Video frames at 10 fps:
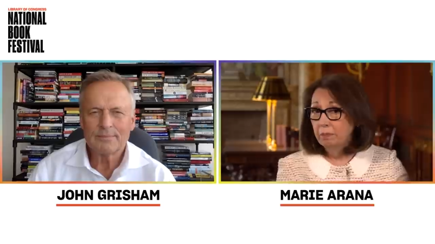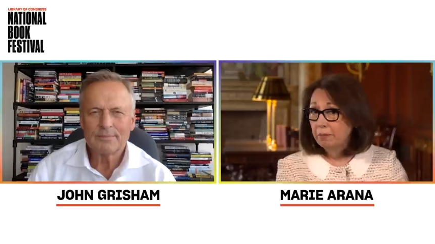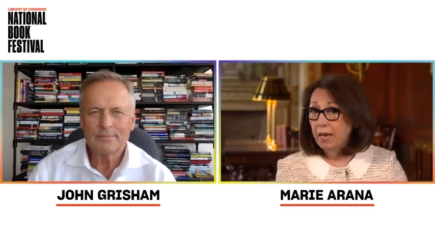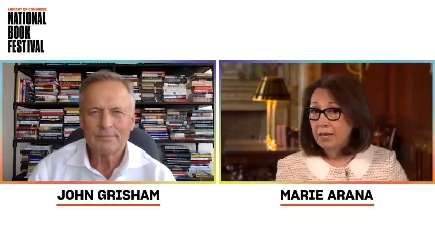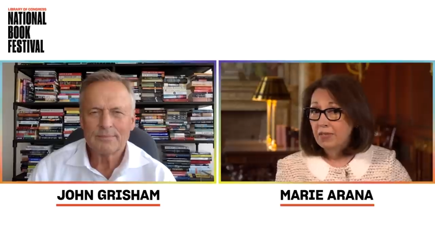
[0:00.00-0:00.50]

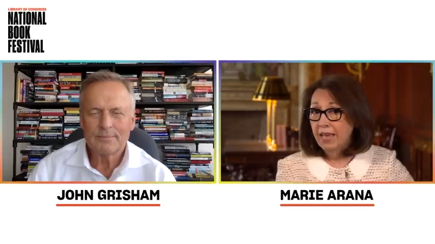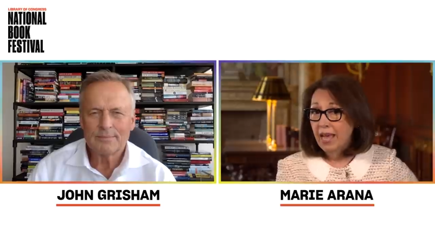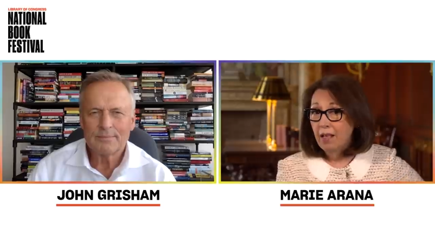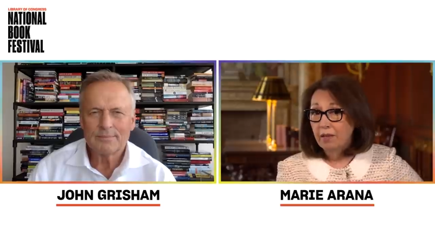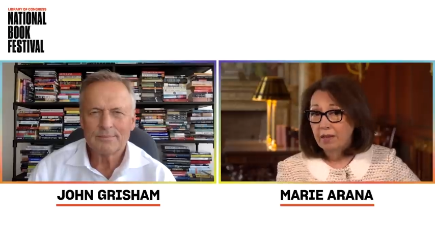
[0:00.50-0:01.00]
Speaker 1: nice
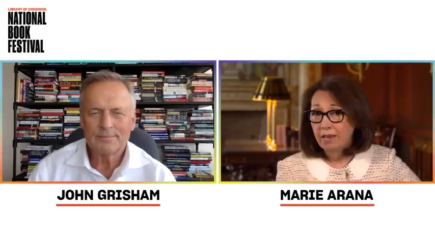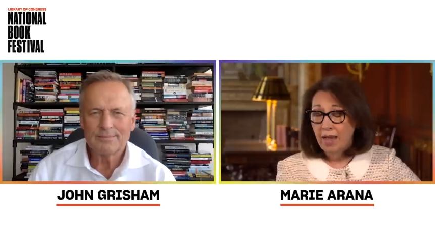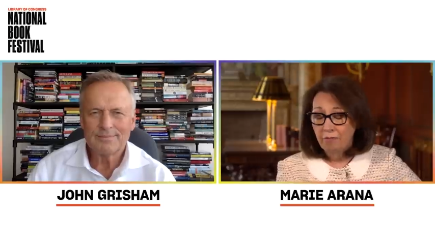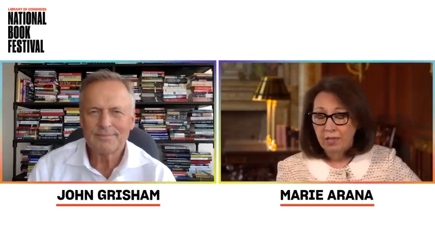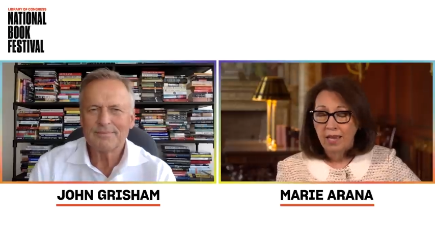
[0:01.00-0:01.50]

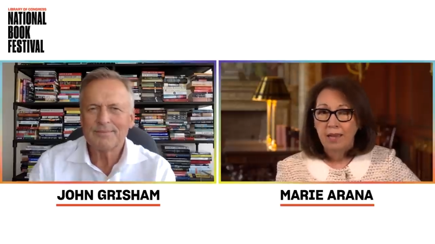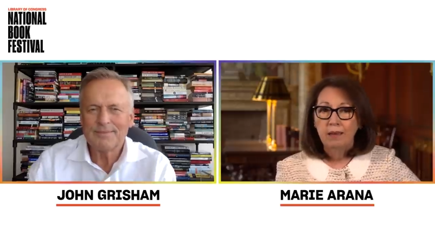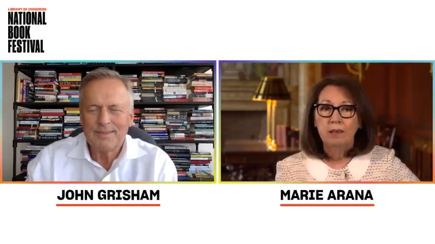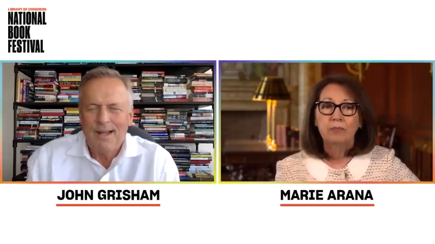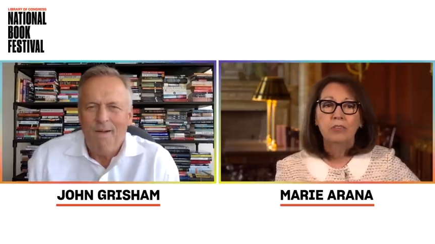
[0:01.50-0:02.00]

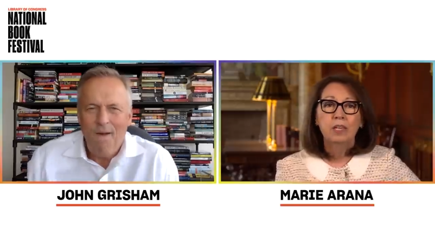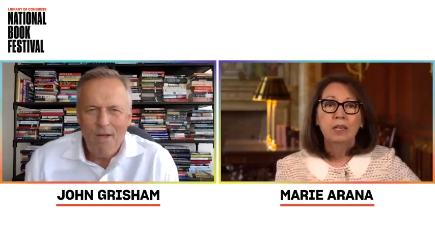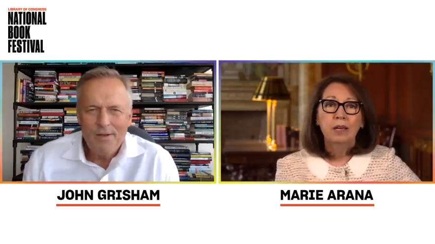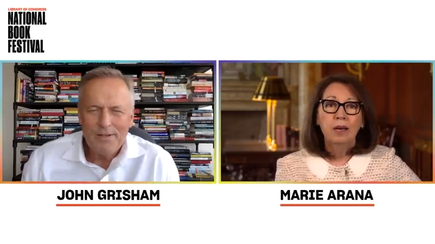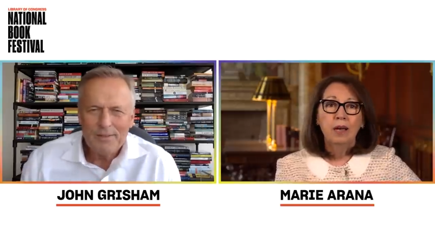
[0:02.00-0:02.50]
cavalcade of
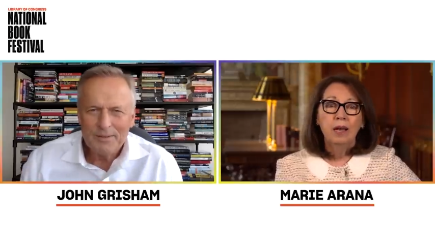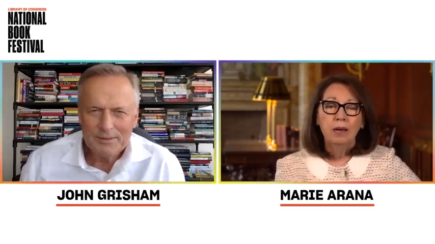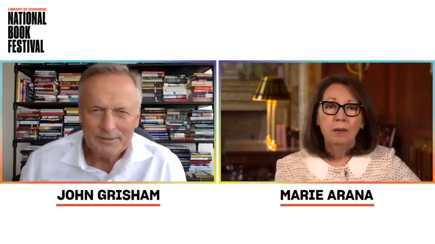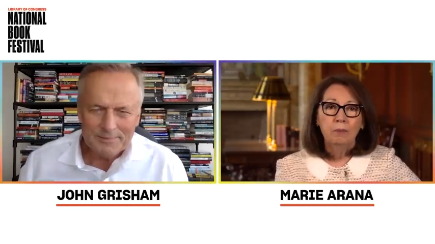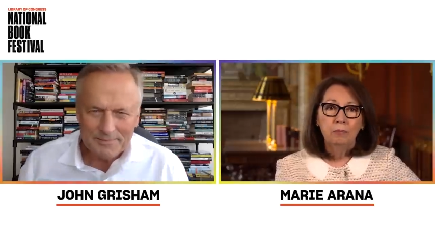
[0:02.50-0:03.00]

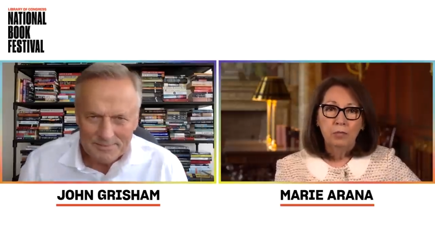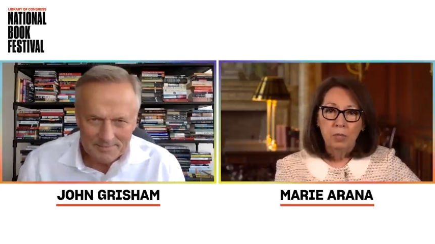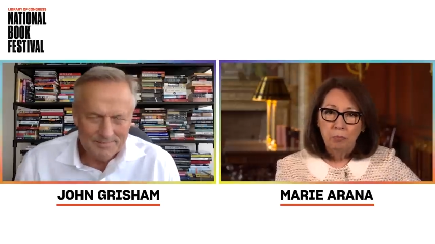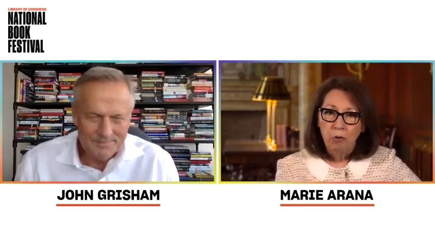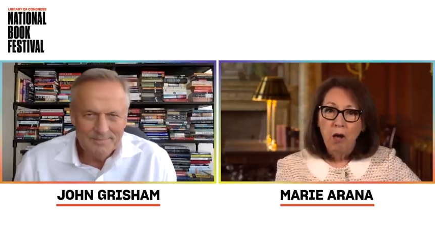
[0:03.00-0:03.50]
um,
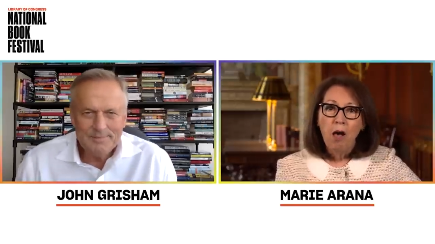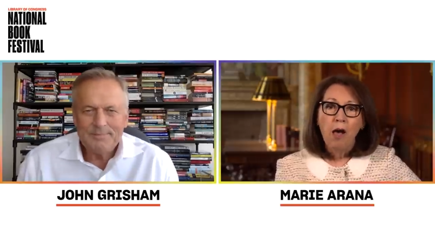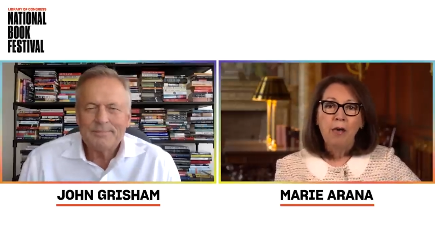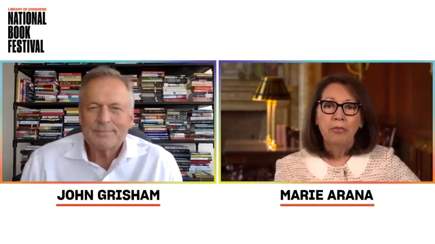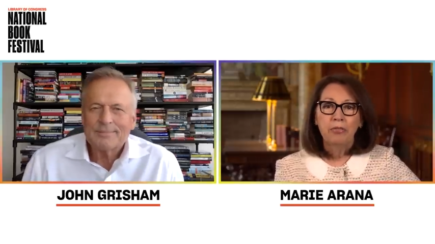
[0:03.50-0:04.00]
Philip
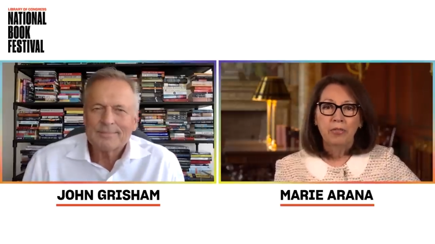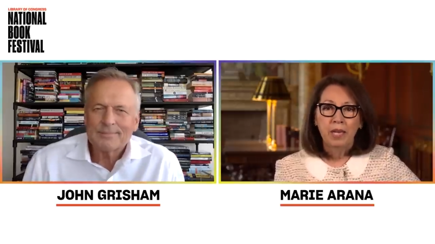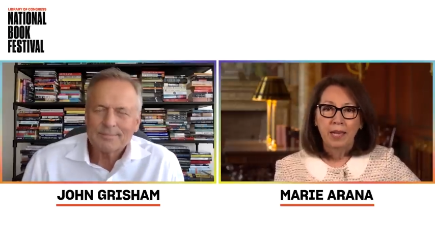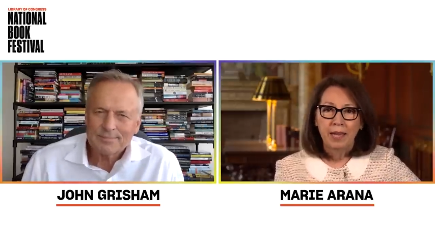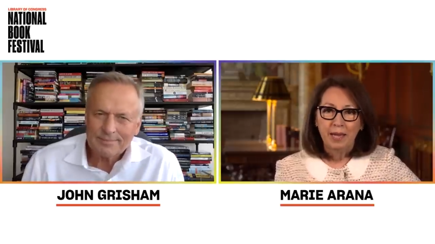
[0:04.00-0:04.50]
Roth
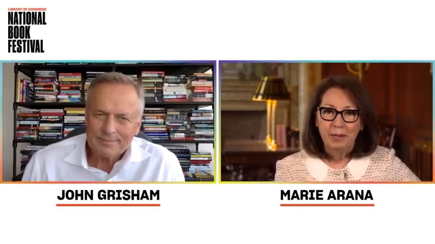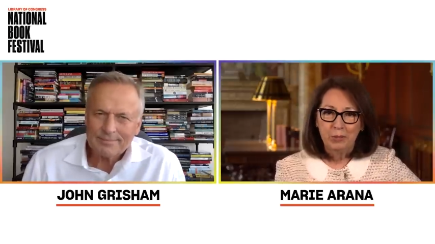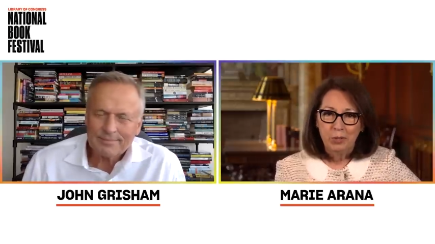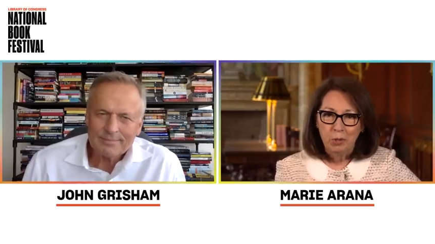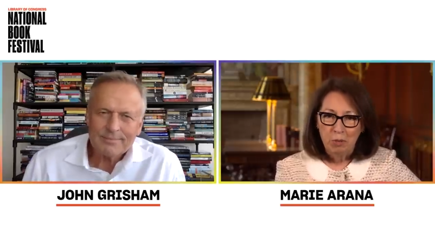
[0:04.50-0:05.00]

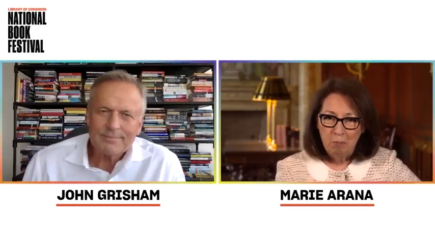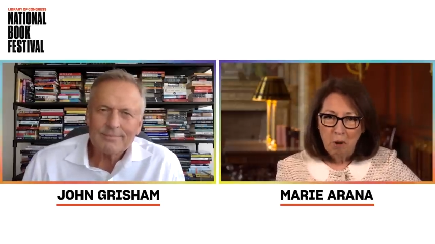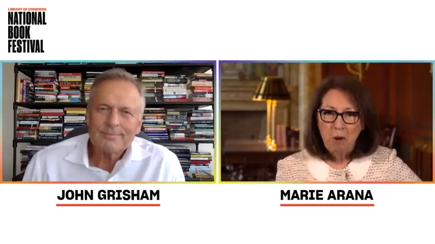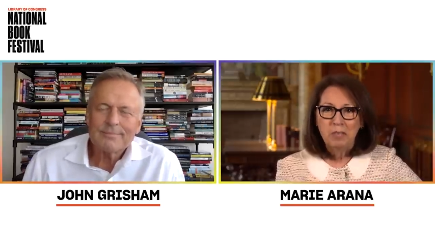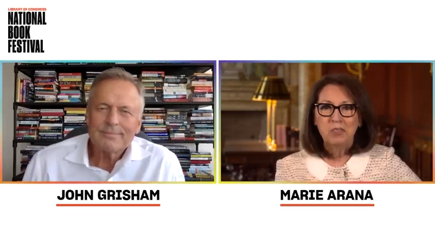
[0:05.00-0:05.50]
and Toni
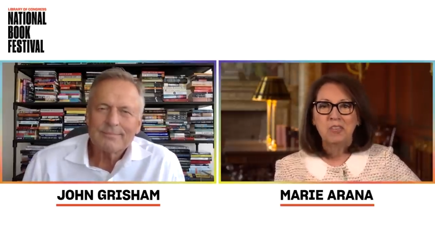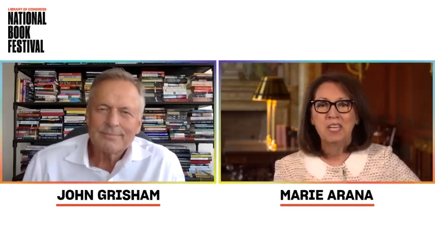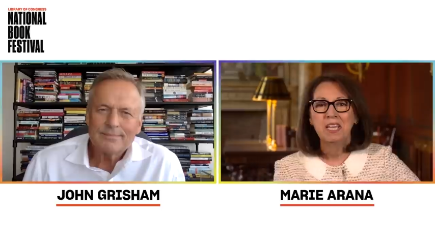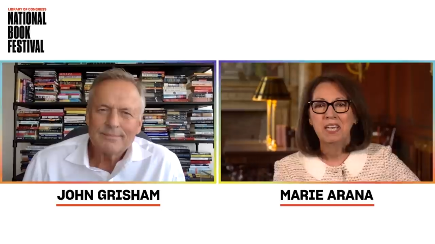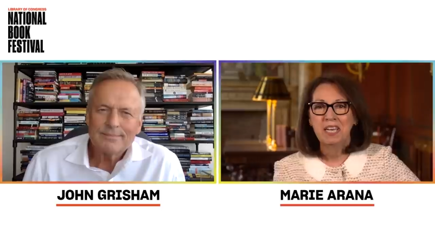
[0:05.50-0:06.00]

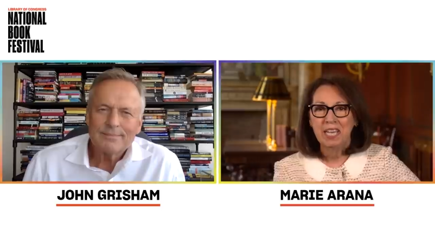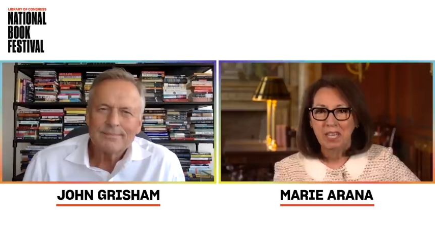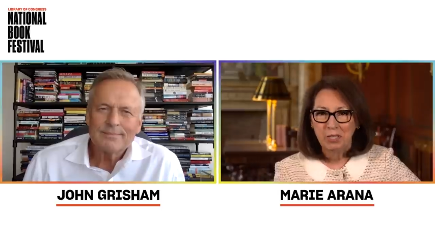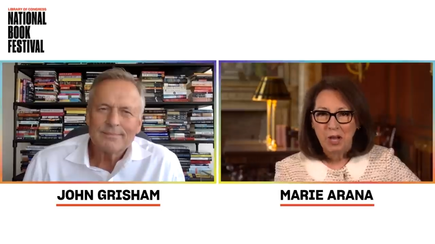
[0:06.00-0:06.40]
Morrison and E.L.